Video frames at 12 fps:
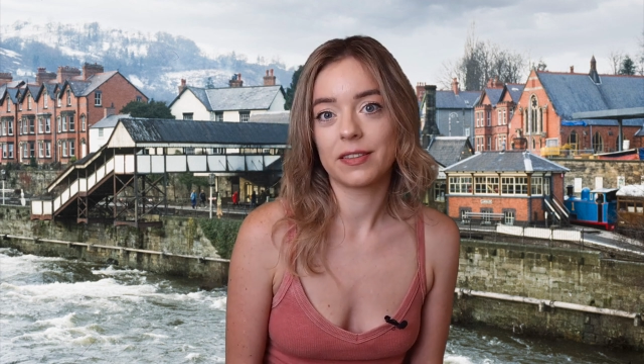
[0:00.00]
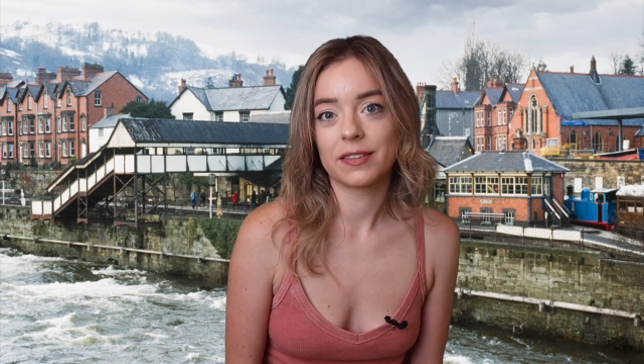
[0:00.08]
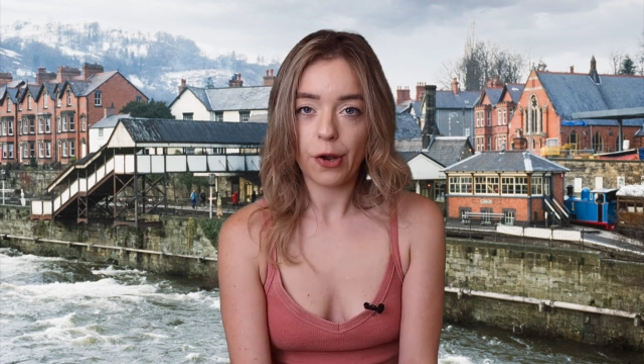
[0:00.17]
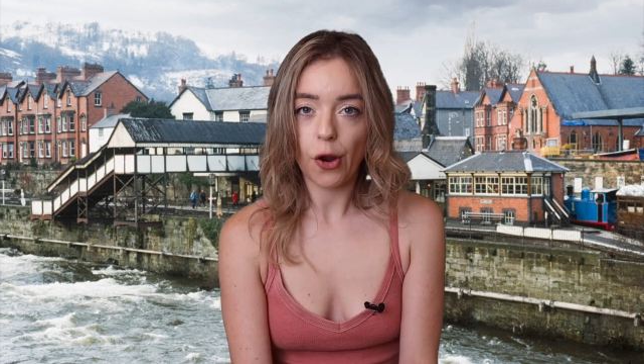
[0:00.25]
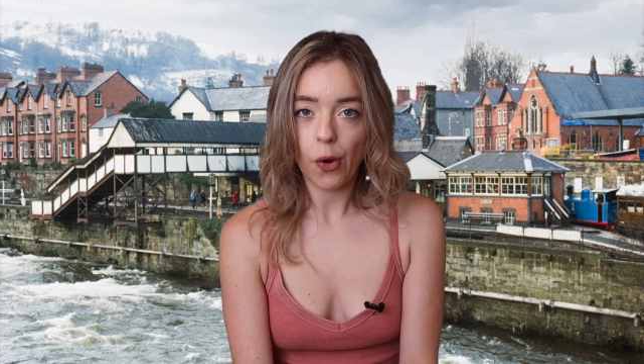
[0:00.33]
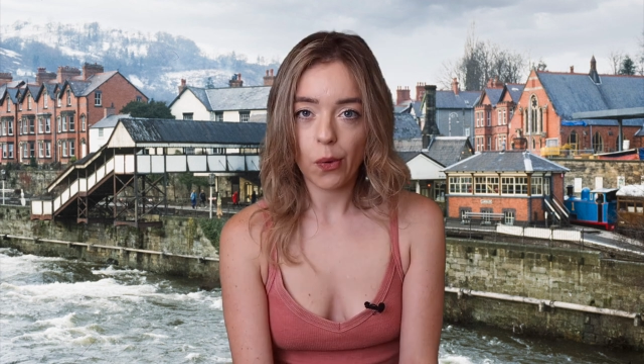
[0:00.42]

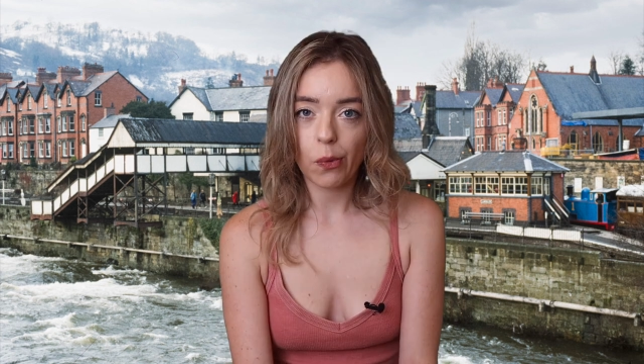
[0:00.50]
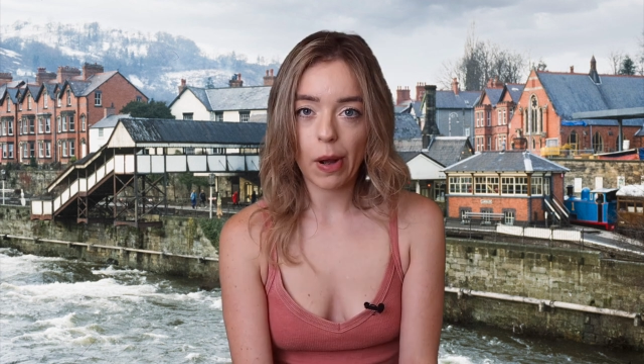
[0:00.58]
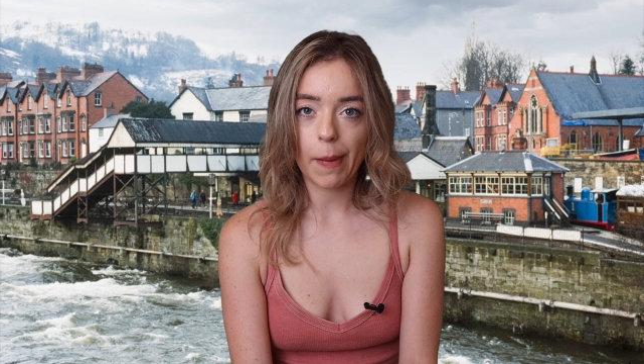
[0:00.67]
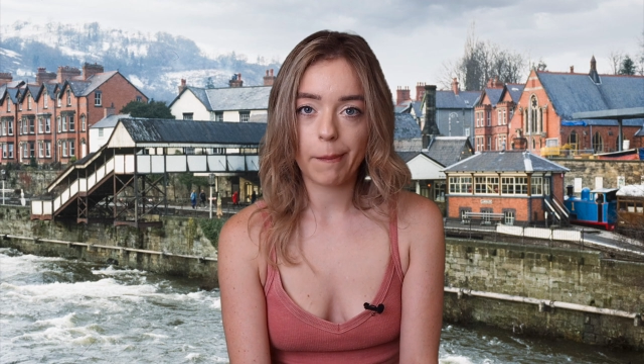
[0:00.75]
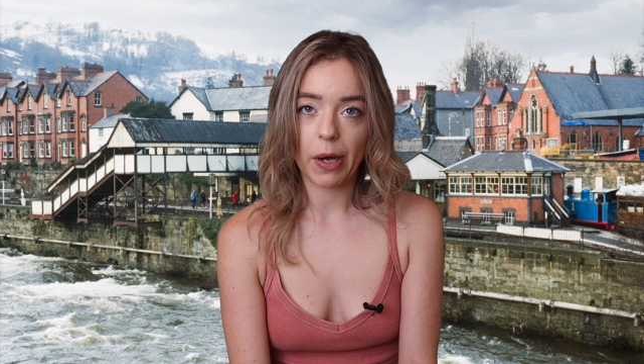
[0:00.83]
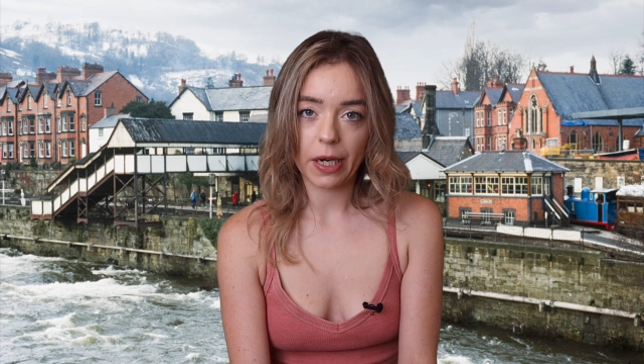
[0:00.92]
No
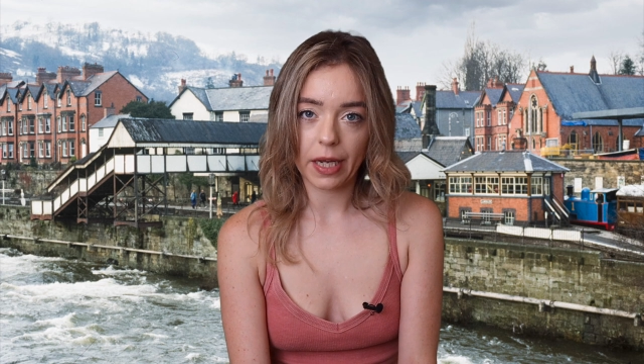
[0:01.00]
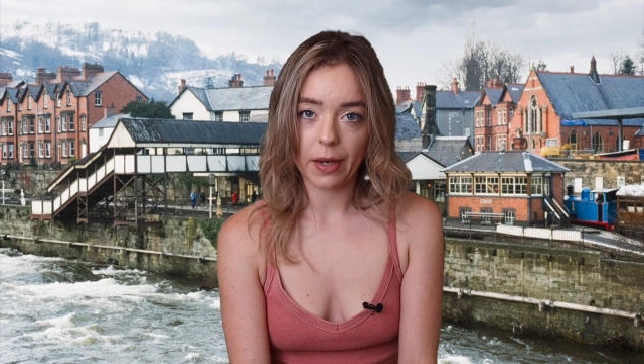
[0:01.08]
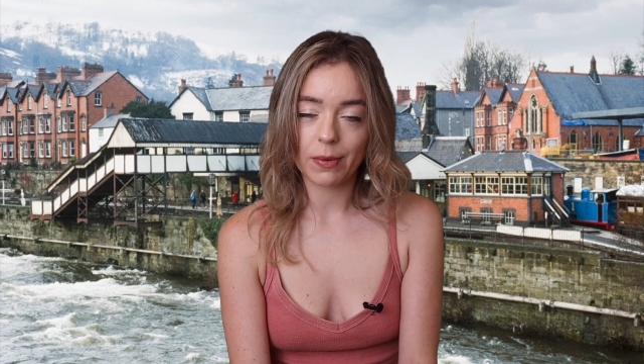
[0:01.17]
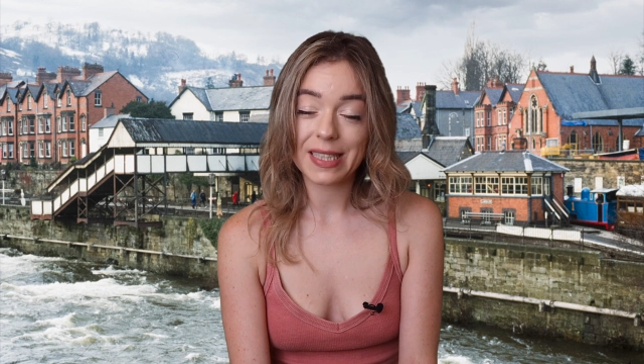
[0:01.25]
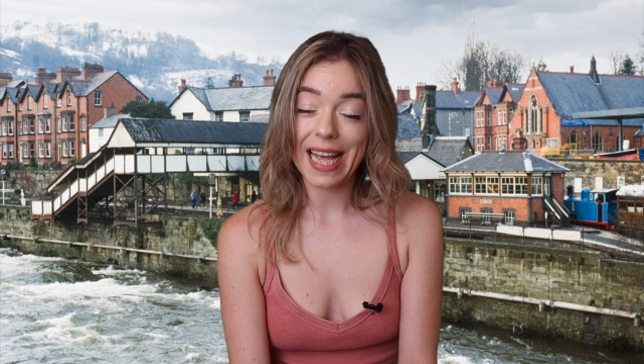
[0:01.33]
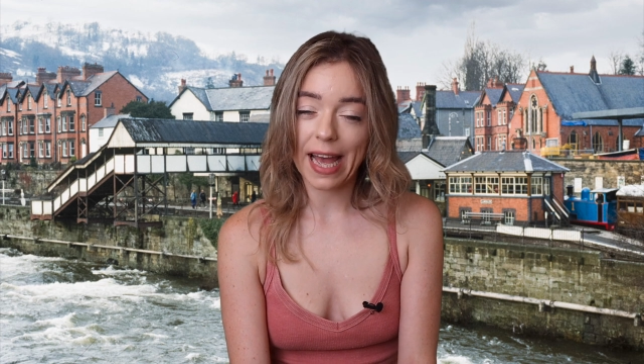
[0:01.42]
money
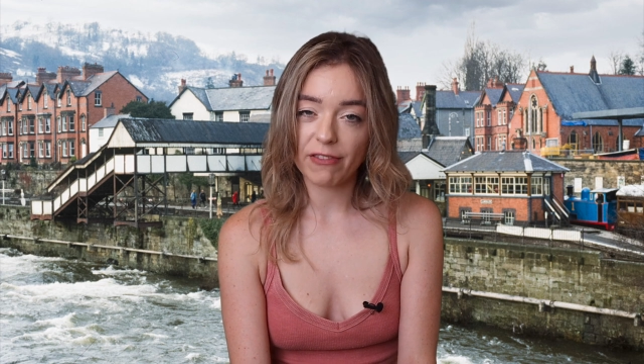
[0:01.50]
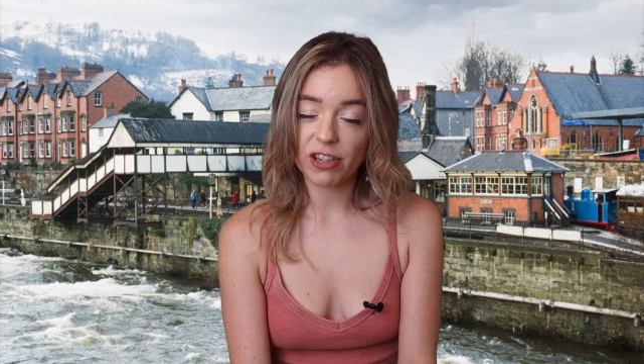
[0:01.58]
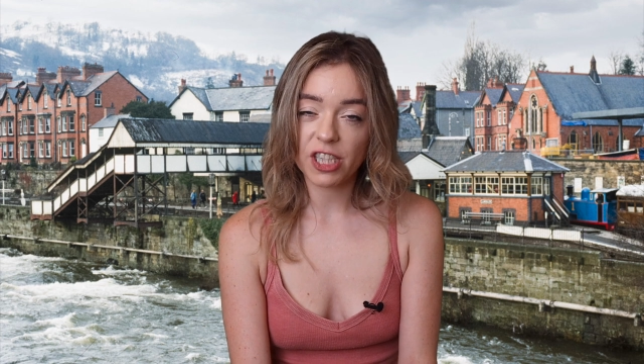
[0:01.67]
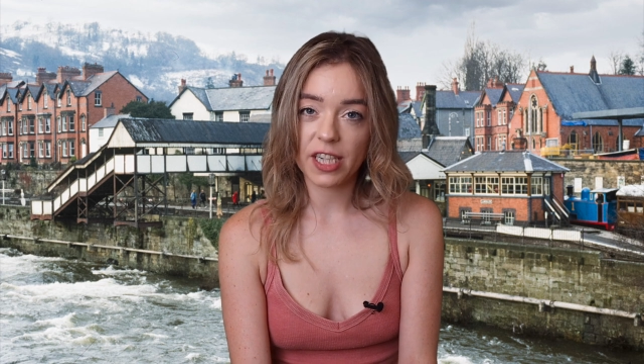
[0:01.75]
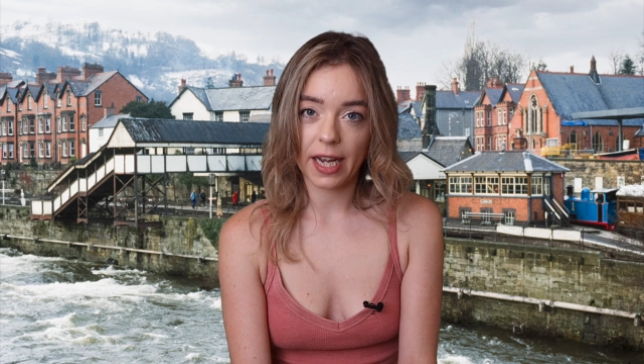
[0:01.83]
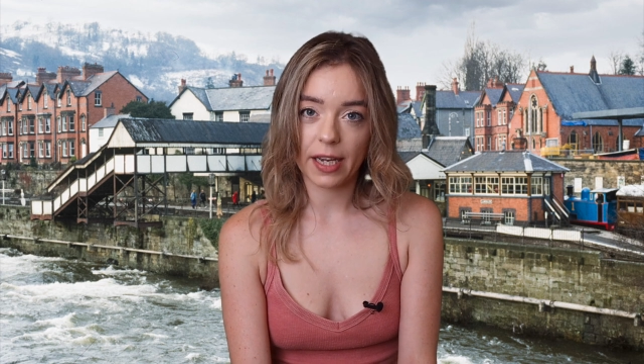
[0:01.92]
was ever
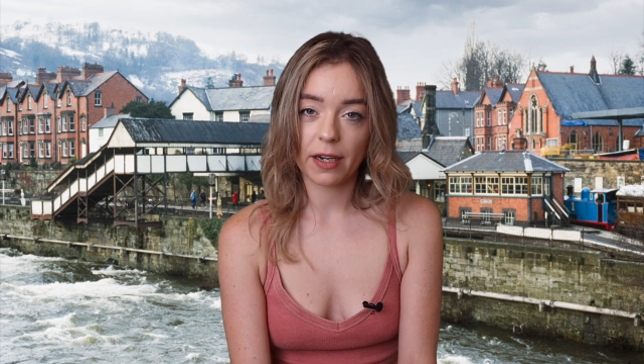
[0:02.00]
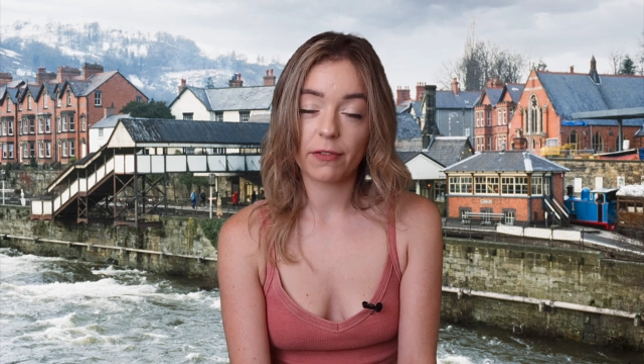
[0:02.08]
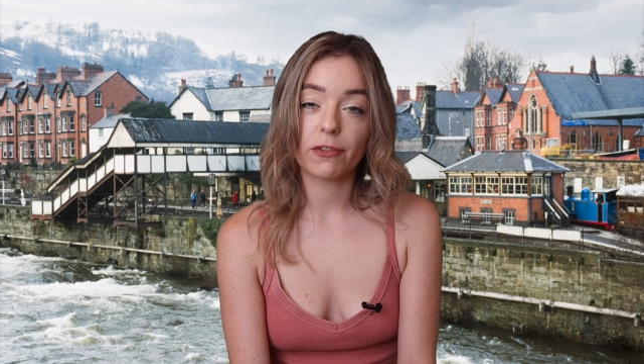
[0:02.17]
taken